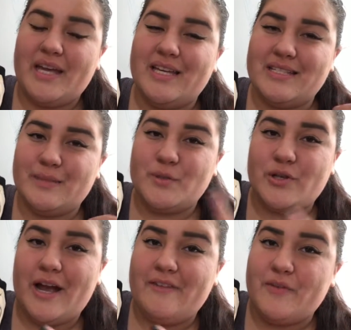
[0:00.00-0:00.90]
Hit
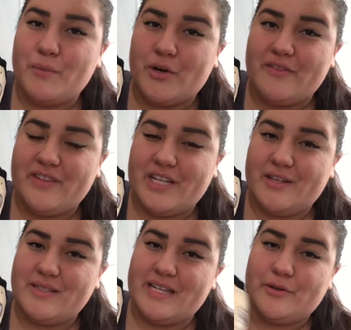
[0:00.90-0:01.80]
subscribe for more
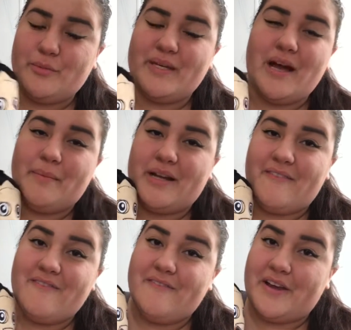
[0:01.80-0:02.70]
videos that will be coming
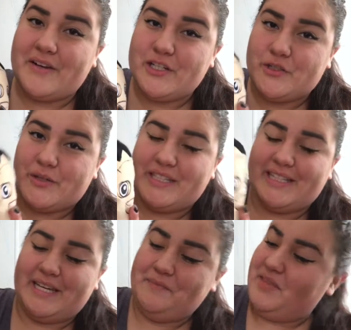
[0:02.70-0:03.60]
up very
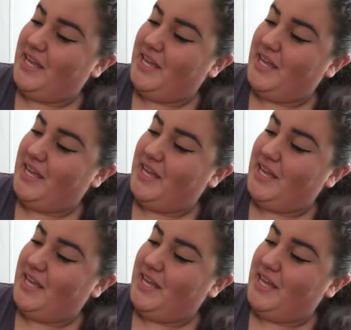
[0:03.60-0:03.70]
shortly.